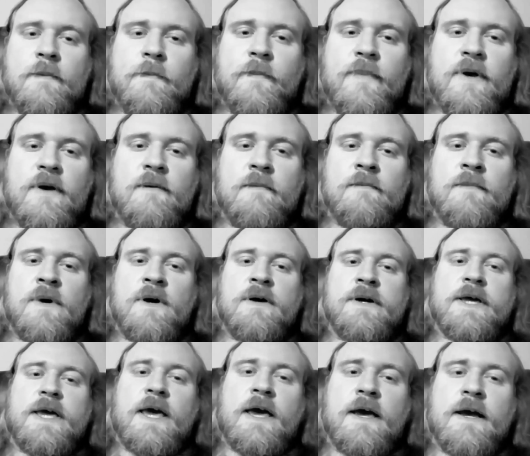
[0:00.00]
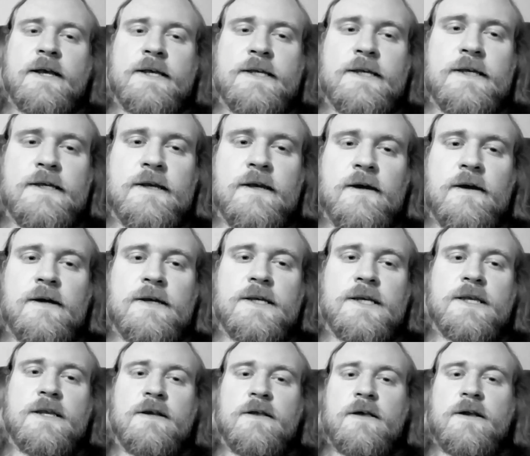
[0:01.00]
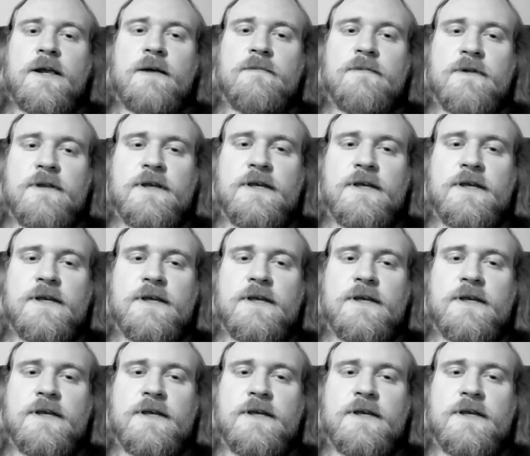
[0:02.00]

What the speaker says: Pimp Monk X is still unable